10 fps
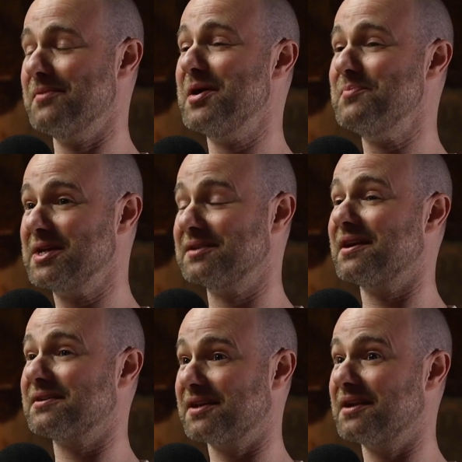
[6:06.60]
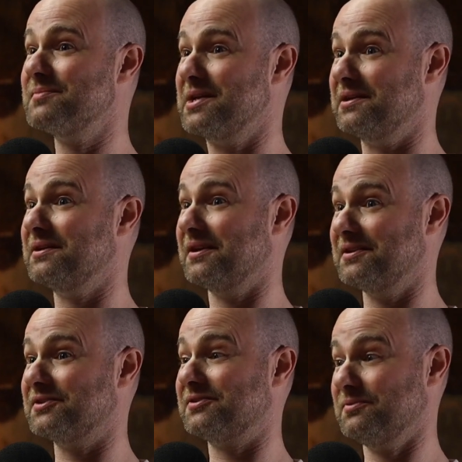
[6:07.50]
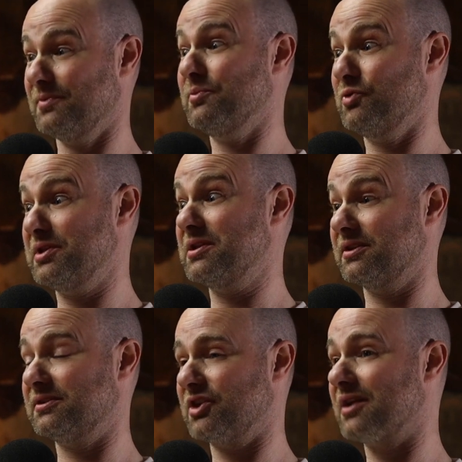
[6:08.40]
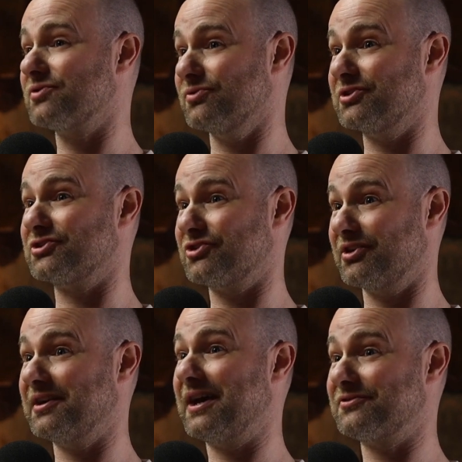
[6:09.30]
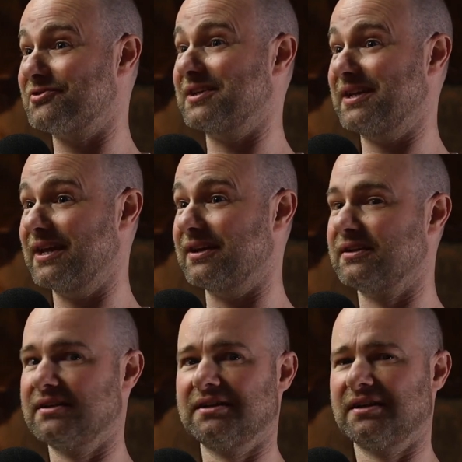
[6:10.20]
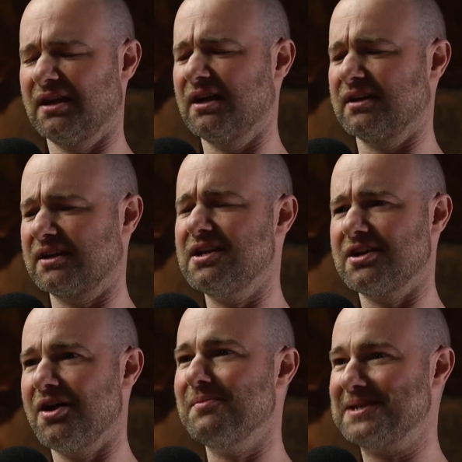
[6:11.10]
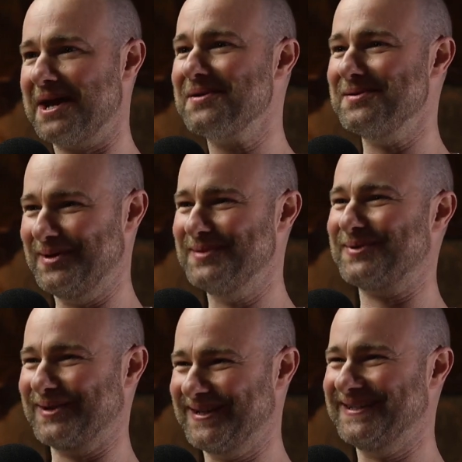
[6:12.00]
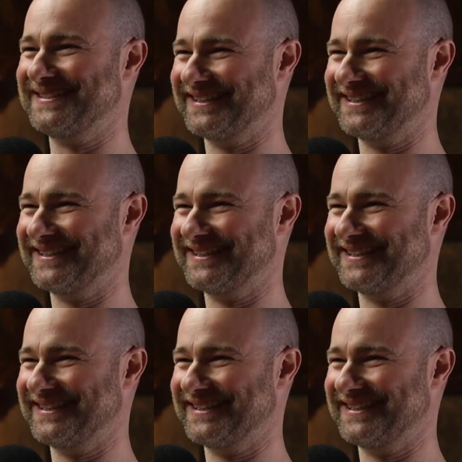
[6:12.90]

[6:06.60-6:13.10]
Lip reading: remember your dad telling me when we were in the jazz orchestra after a gig, "Can you calm it down a bit, please?"